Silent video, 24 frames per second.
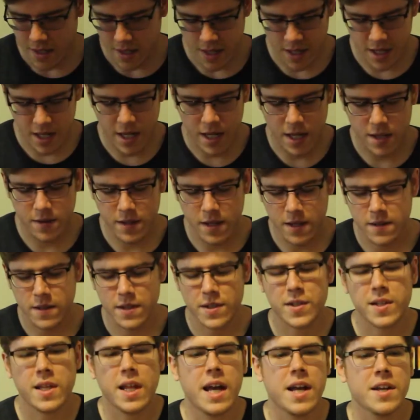And then
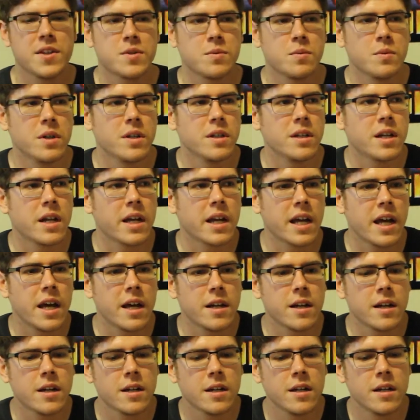this last one that I
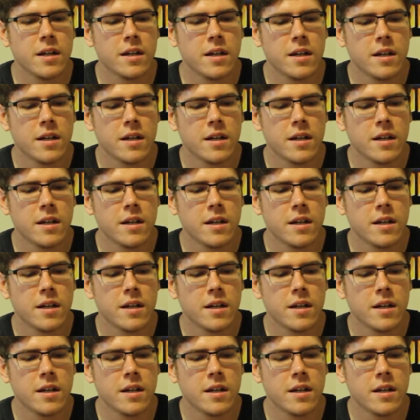got here.